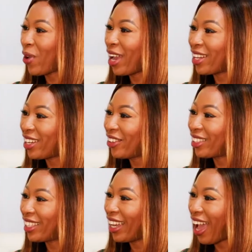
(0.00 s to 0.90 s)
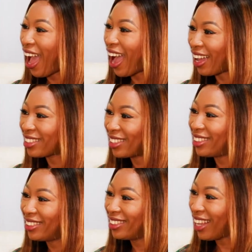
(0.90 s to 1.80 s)
Why not as
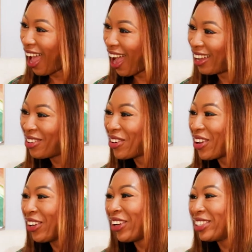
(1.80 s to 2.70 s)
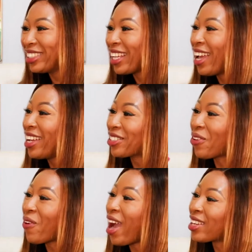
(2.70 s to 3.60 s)
an adult?
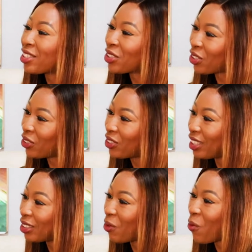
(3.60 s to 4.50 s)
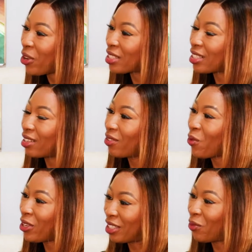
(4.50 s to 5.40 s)
So why the children? So what's
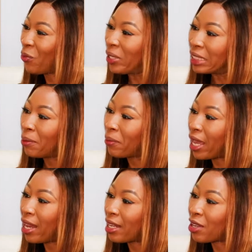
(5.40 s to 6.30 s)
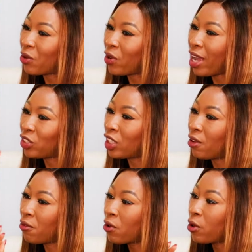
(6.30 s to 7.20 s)
the reason behind that you
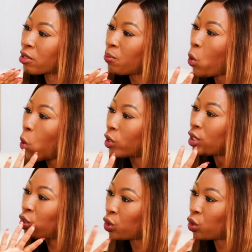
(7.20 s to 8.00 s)
actually focus more on the